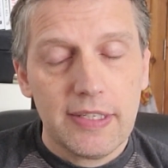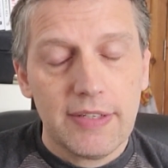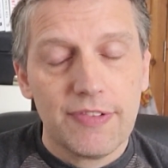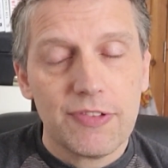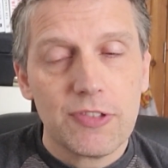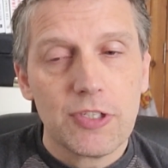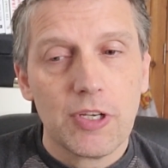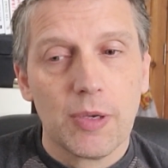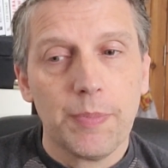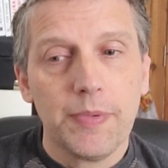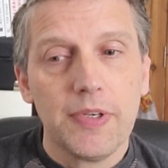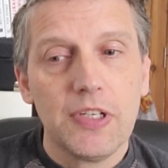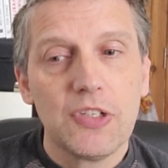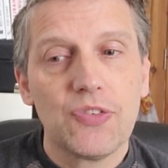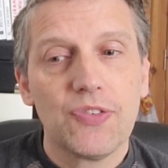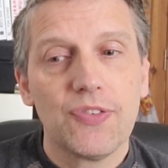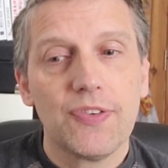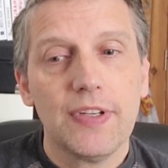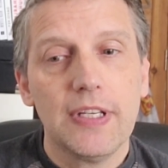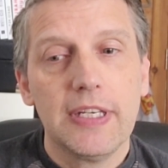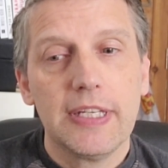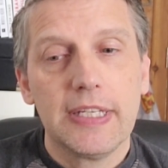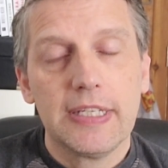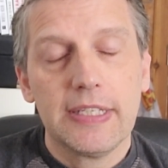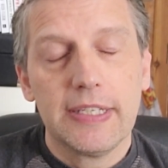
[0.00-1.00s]
if someone is
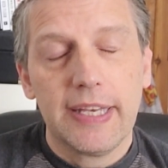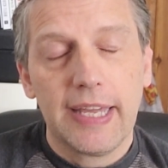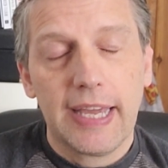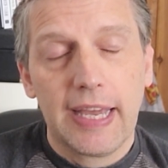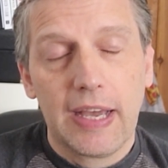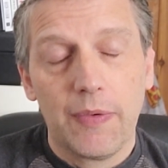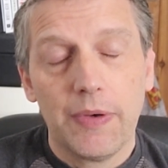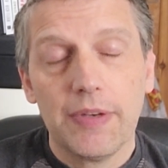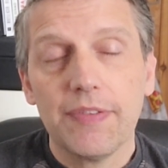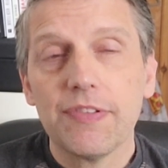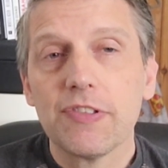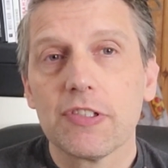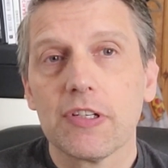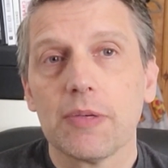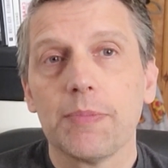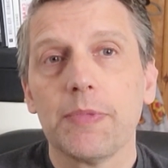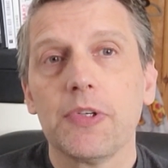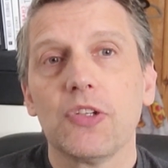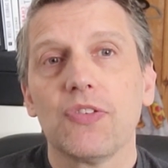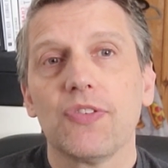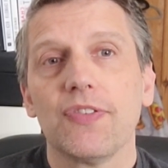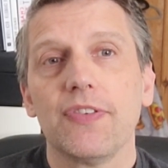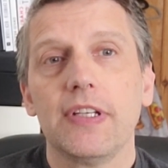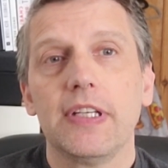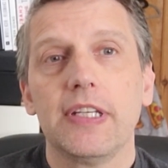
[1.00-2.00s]
feeling down, if someone
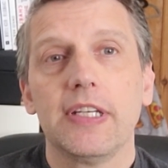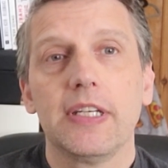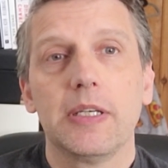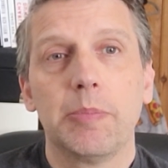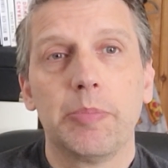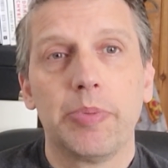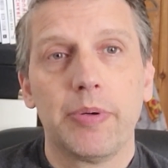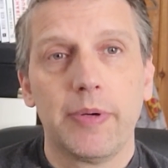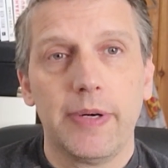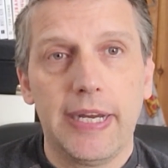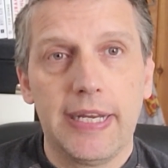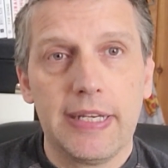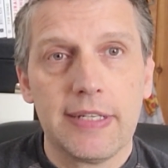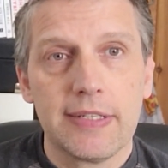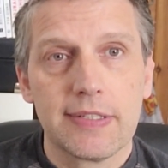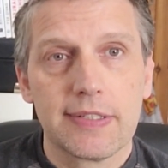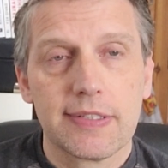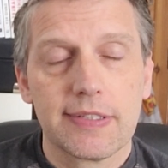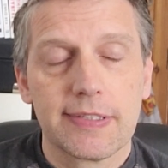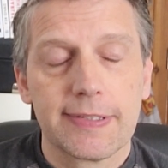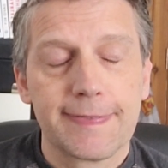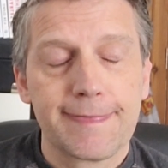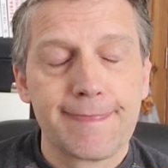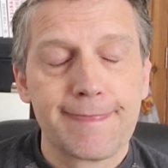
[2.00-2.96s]
is feeling depressed,